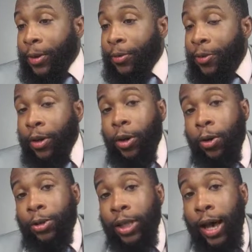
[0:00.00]
for
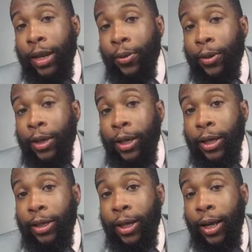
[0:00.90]
co-signing what
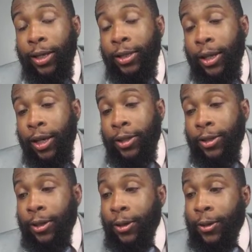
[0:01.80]
Iguodala
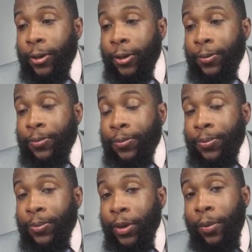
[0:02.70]
says.
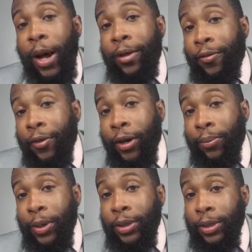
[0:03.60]
Mind your
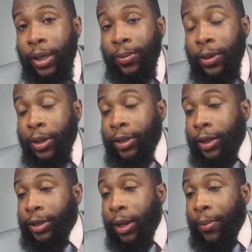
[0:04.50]
fucking business. Keep the Knicks
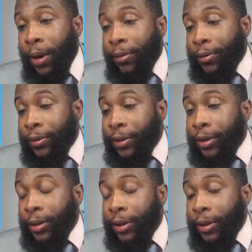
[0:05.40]
out your mouth.
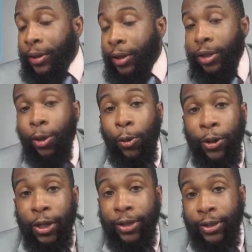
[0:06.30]
Let's go
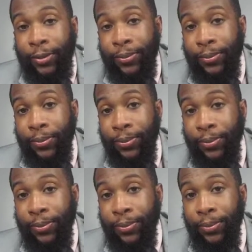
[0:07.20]
Knicks.
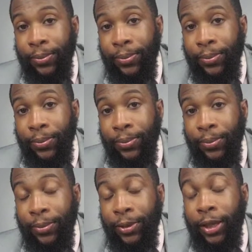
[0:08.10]

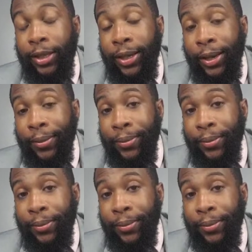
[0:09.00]
It's tea time.